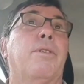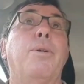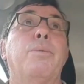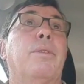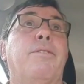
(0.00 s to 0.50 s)

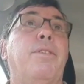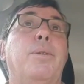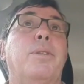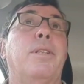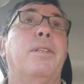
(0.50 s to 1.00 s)
cook the
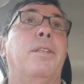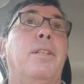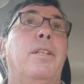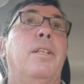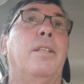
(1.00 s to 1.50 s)
fruit.
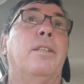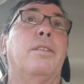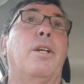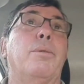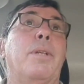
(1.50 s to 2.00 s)

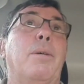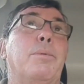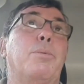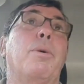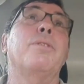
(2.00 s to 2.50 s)
So that
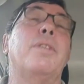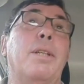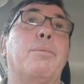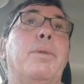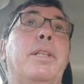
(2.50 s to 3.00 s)
was one
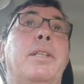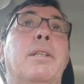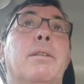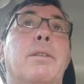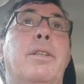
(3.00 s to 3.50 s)
thing we
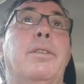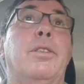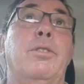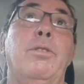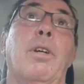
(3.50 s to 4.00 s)

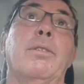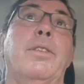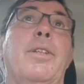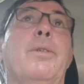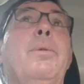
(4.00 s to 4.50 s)
learned not
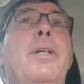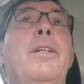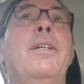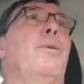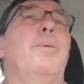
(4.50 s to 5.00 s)
to do.
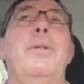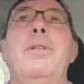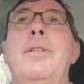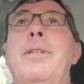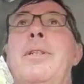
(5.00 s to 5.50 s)
So
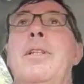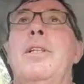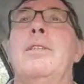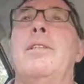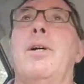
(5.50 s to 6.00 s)

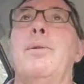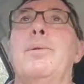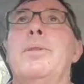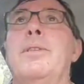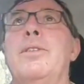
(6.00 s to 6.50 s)

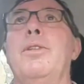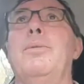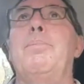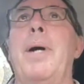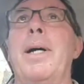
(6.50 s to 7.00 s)
told to
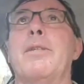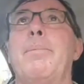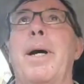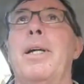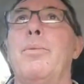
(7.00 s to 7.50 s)
pack
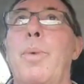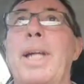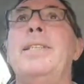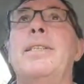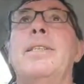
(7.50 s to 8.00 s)
by
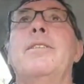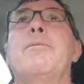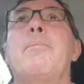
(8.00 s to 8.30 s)
weight,